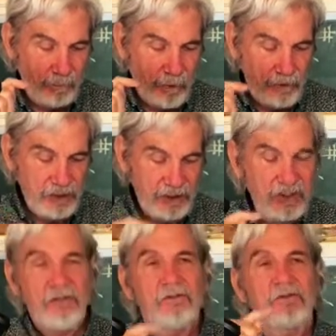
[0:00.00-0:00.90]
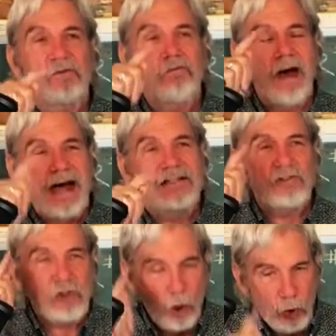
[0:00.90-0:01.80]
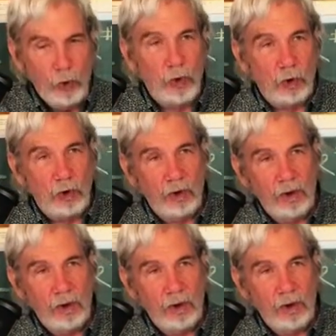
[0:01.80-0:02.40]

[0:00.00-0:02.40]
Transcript: persecute my soul.